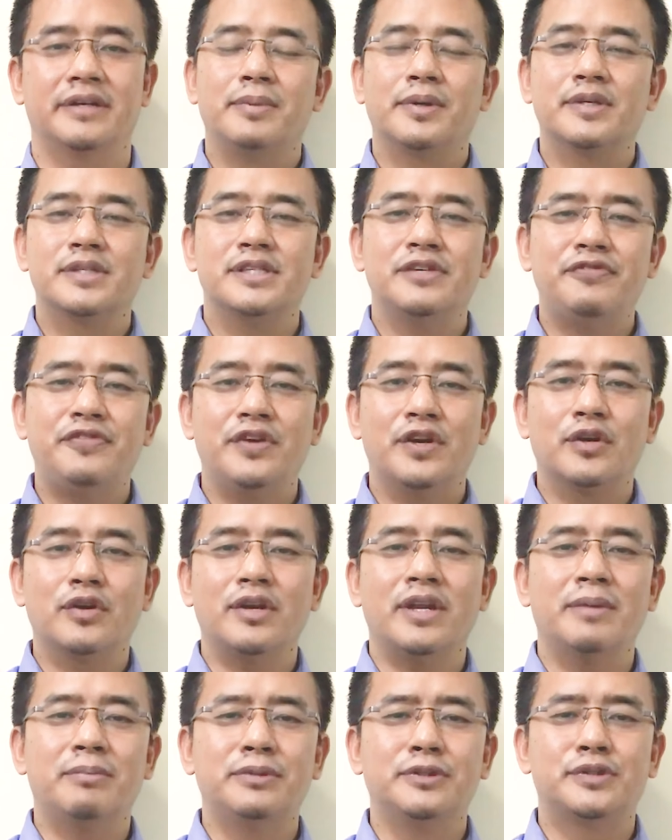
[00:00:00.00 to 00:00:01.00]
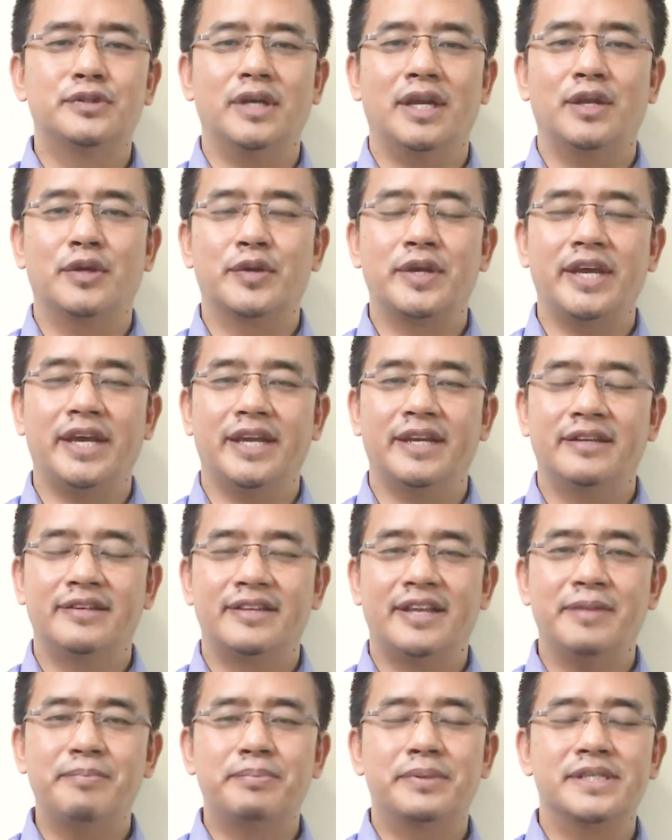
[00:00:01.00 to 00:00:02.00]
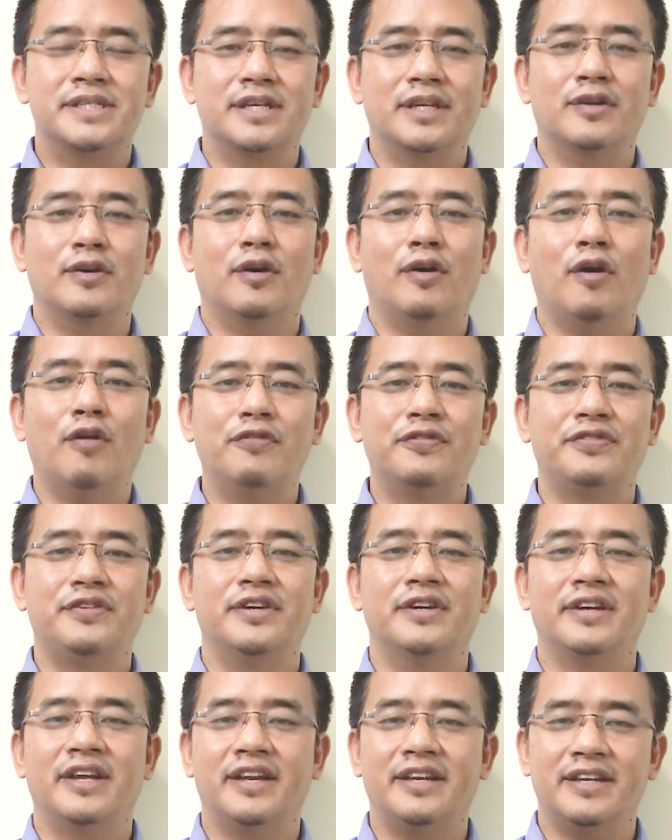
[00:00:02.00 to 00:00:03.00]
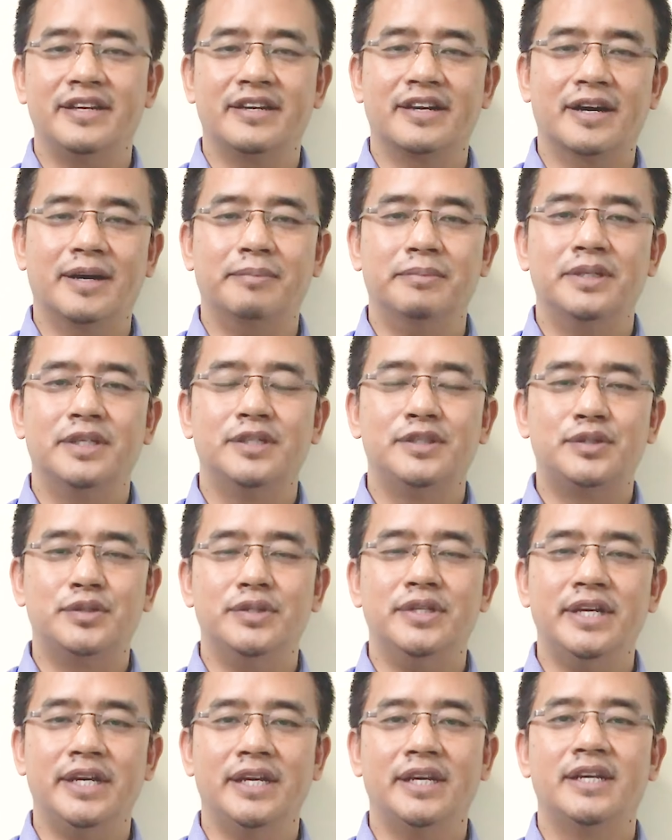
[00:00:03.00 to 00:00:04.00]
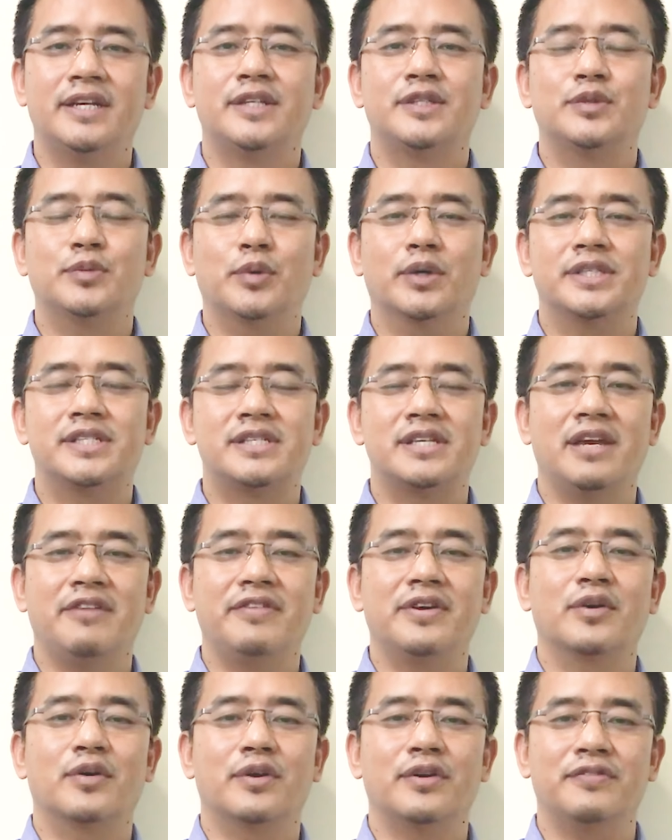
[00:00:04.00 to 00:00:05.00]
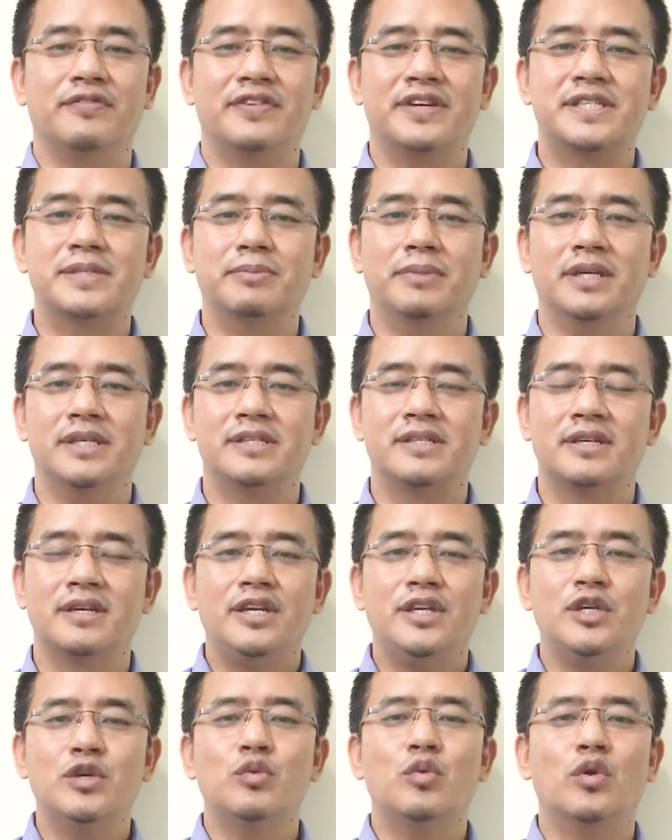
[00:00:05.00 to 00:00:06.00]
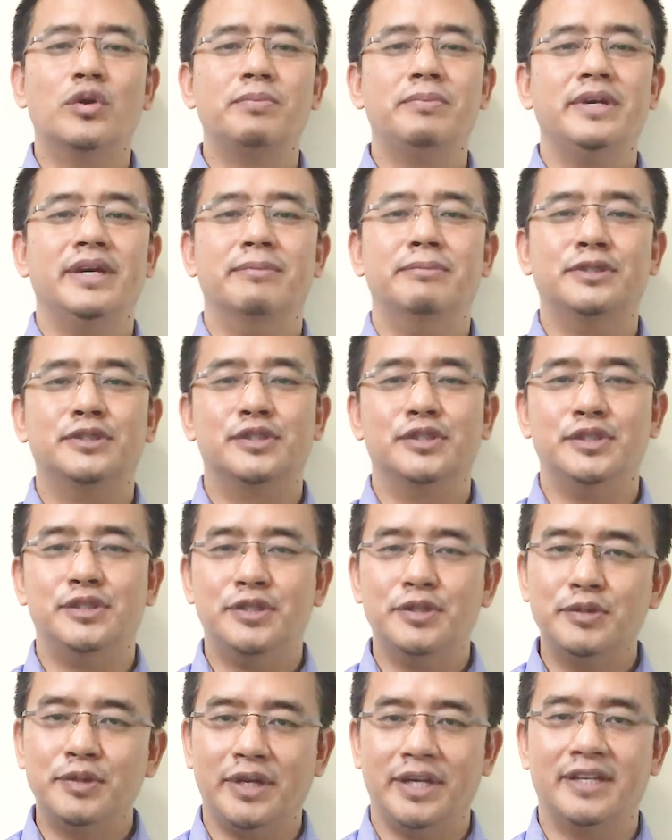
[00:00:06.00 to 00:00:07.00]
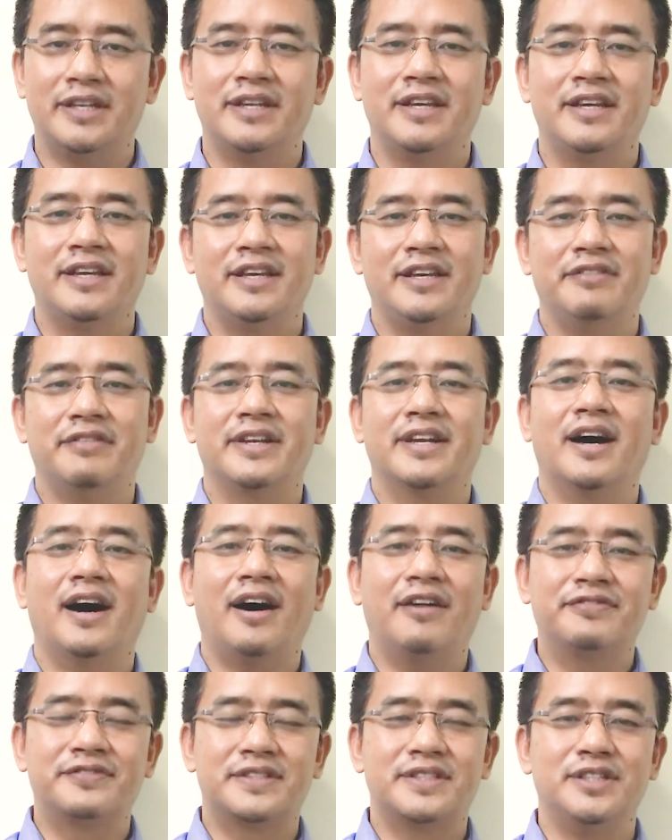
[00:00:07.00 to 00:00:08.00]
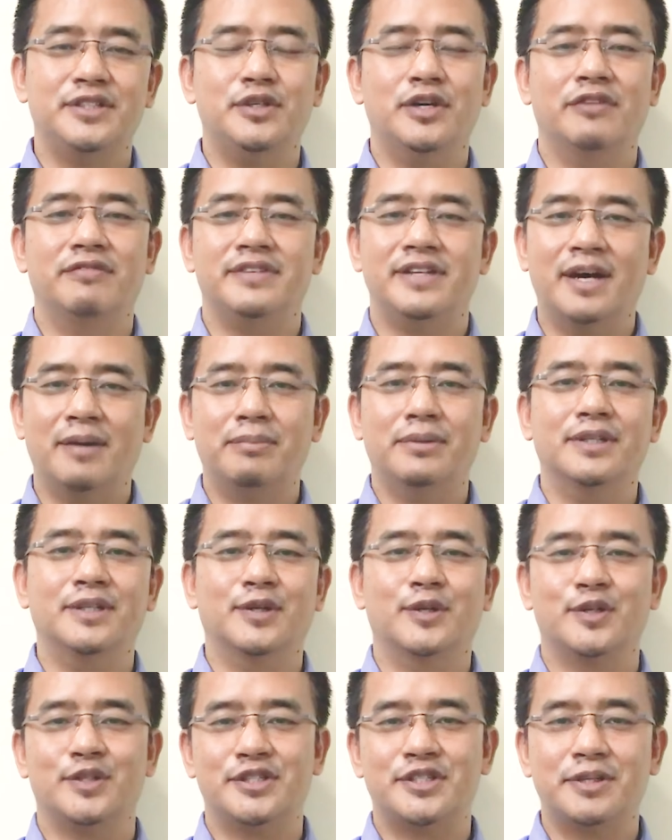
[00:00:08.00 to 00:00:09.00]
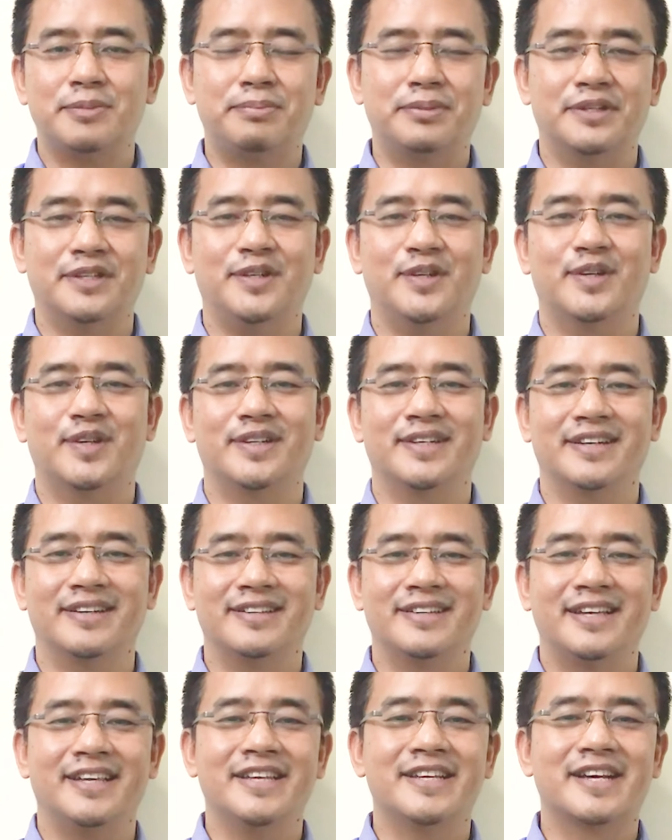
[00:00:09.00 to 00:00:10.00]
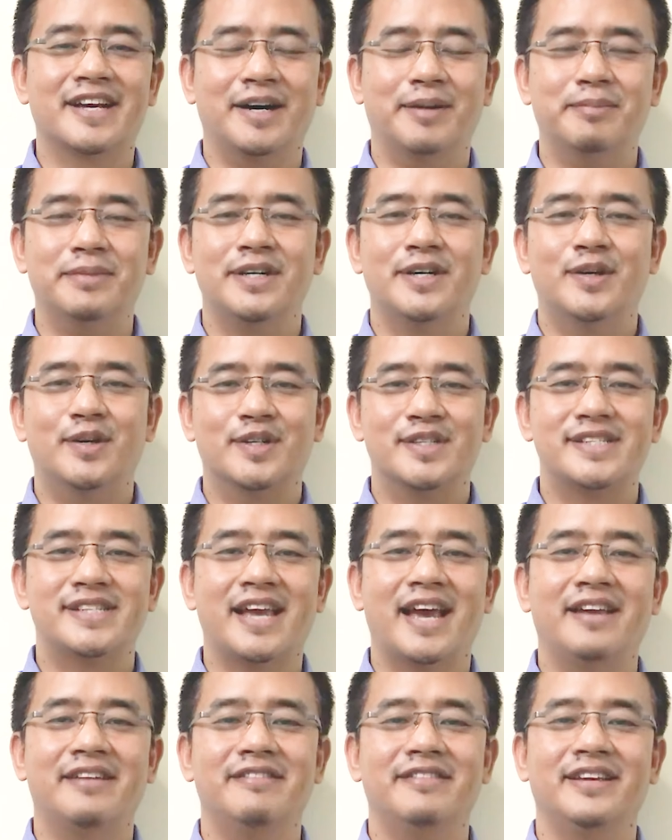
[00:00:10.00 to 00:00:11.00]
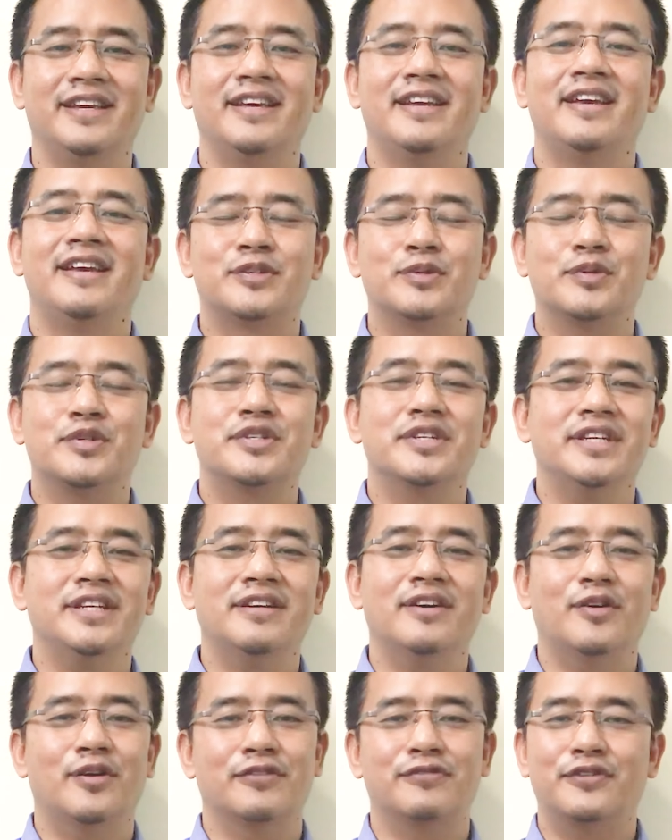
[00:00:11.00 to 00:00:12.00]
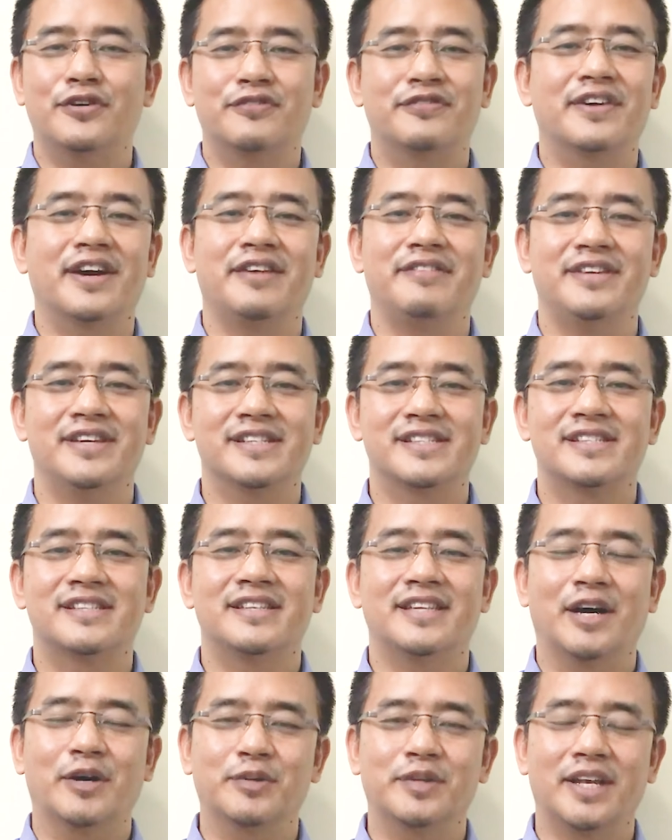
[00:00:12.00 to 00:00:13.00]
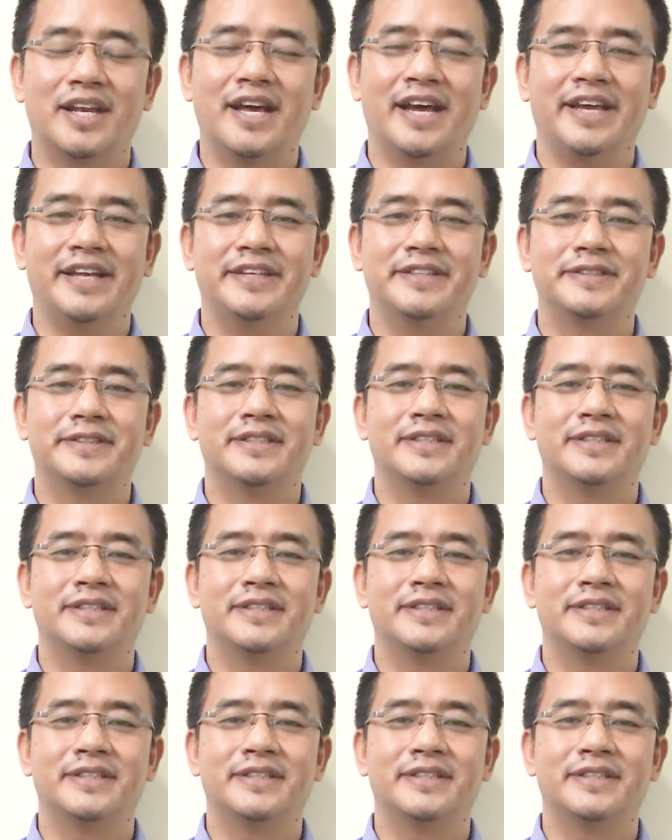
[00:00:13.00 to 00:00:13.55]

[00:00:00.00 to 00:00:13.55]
Because if you're not able to allocate 10% of your net income today towards saving or investments, you won't be able to do it even after you have doubled or tripled your income or salary 2, 3, or 4, 5 years down the line.